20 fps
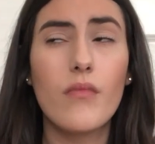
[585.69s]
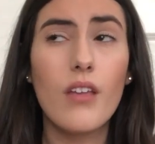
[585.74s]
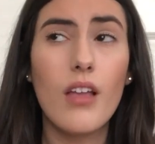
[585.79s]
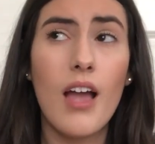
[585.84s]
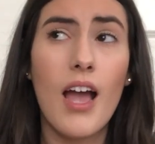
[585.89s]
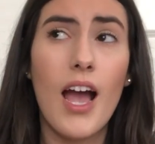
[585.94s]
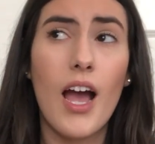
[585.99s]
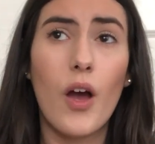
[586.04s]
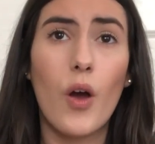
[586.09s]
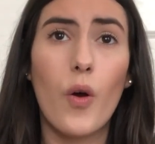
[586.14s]

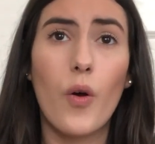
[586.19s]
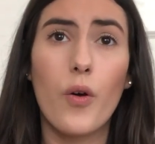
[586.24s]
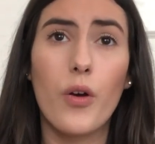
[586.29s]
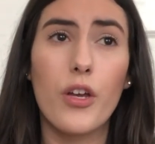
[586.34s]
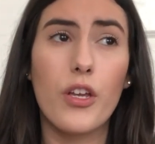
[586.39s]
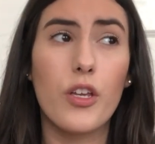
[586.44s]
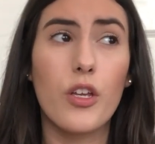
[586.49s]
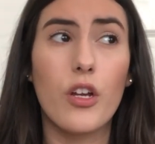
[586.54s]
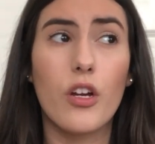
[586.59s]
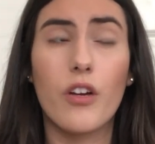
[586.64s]
how
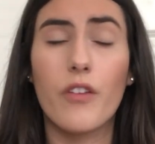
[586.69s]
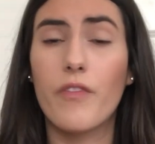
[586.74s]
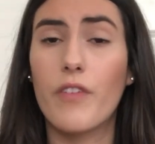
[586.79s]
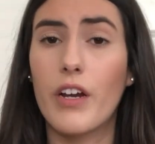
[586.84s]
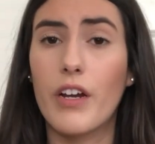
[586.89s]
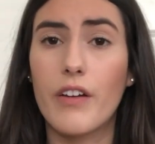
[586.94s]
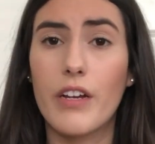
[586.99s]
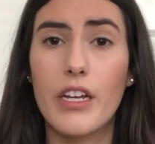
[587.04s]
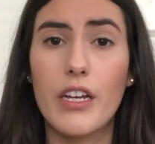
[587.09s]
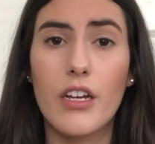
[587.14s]
you're
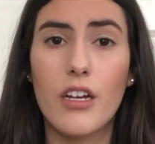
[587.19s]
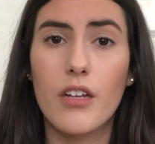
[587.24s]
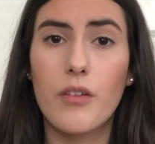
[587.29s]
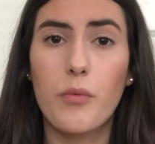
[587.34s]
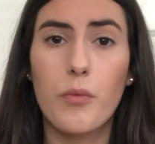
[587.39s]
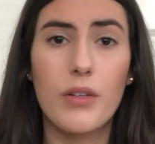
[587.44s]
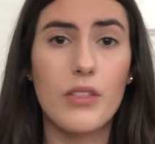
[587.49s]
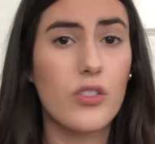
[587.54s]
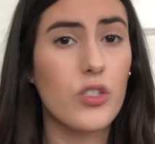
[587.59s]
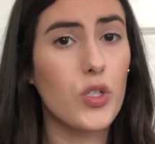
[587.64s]
very good
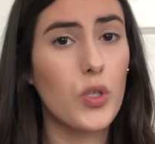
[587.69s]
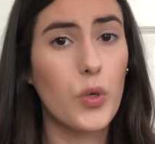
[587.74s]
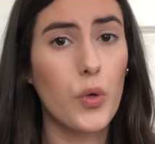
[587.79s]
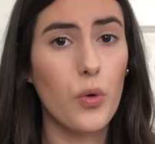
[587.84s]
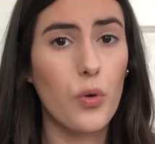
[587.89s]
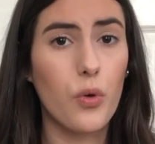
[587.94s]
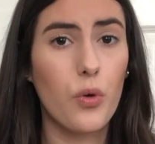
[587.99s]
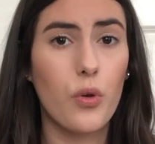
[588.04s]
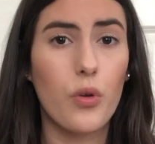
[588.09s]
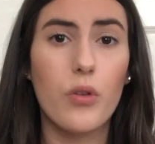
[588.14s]
with
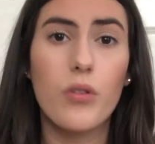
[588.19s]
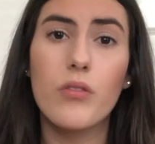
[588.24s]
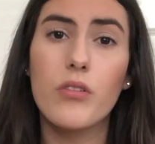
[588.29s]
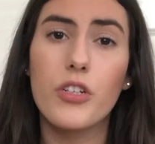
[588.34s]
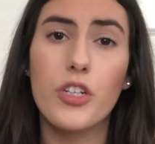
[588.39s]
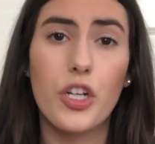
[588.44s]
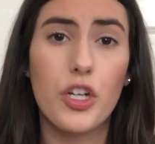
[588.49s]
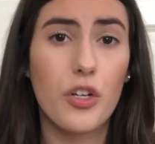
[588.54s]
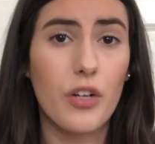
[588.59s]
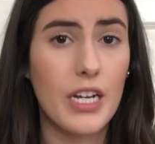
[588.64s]
school,
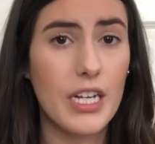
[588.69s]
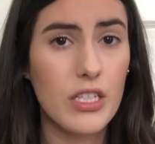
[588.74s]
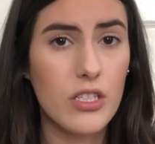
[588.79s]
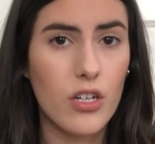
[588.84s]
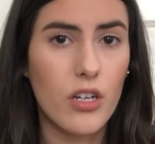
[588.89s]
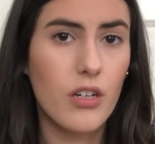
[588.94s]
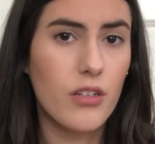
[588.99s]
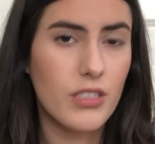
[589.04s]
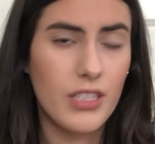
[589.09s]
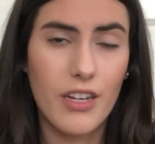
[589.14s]
your grades
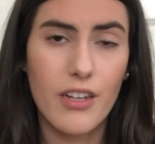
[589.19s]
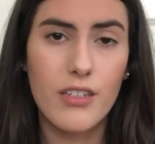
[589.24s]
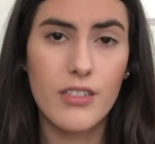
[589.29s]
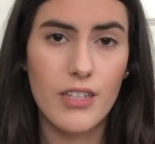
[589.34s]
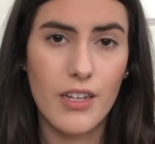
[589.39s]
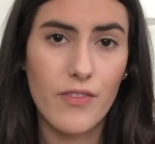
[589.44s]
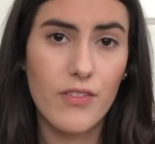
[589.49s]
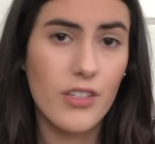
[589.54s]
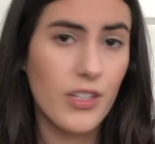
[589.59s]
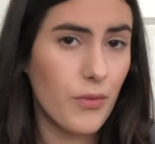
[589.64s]
are
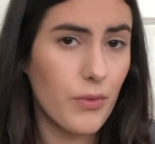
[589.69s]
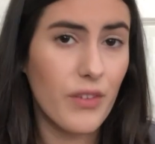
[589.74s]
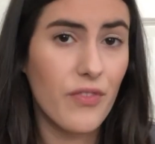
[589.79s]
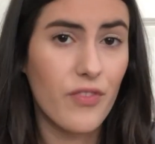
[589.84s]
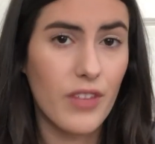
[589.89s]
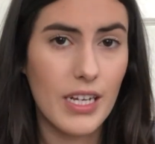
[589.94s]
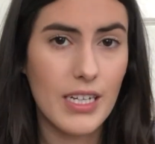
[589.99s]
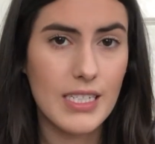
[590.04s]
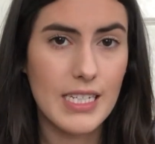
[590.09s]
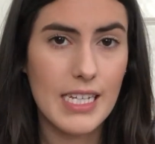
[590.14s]
definitely
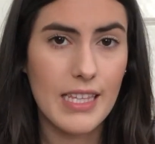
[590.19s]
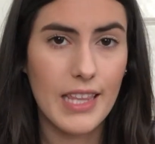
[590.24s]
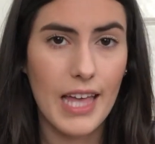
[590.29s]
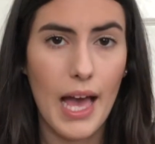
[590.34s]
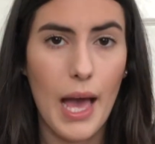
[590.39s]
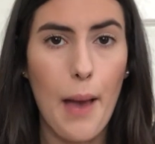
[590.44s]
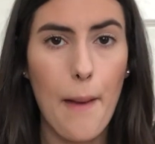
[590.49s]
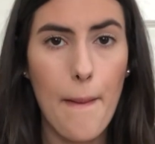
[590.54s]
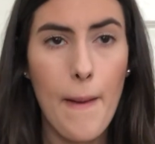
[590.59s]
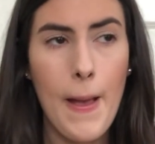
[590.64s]
reflecting
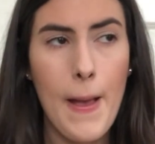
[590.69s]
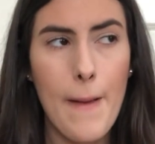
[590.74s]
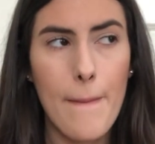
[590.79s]
that,